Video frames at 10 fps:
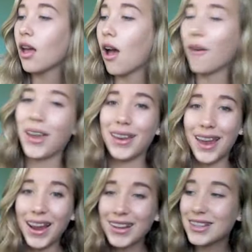Okay,
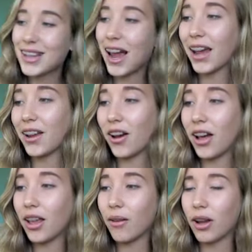next I
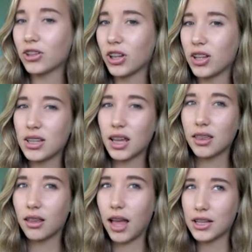got, actually this is like the
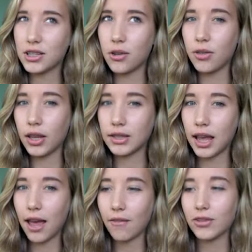last two things I
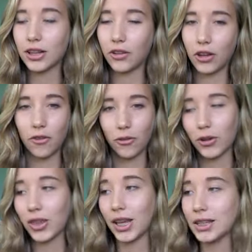have because I only got four
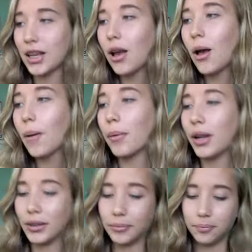things. But um,